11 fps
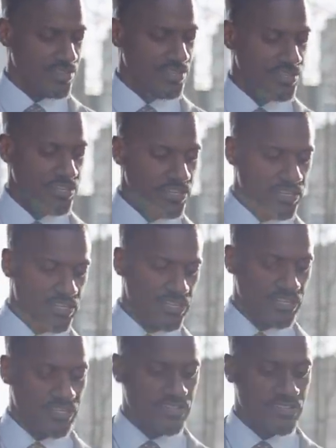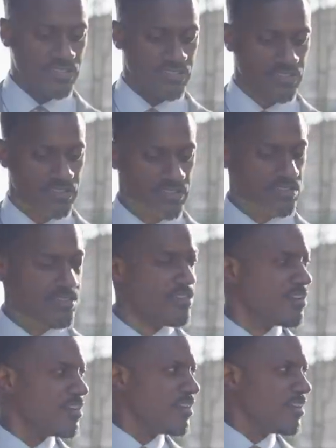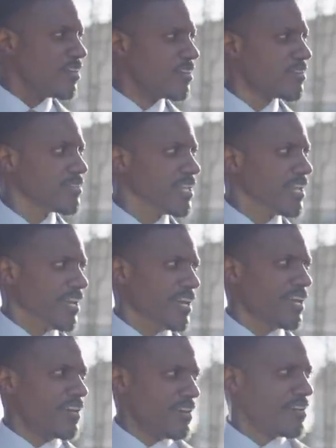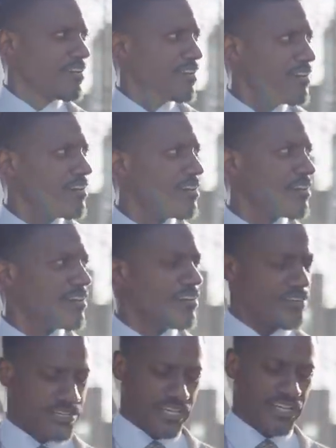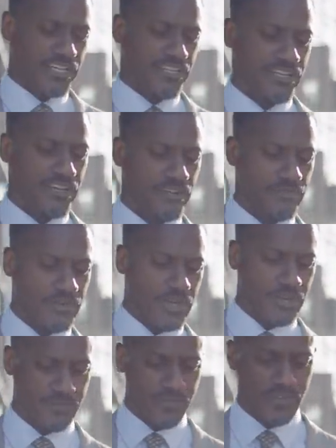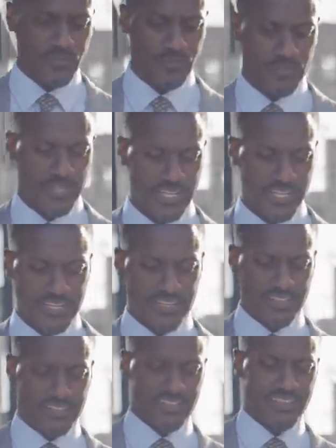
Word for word: analysts do not foresee any overly optimistic outcome from the release given the language that has been adopted recently by the Fed.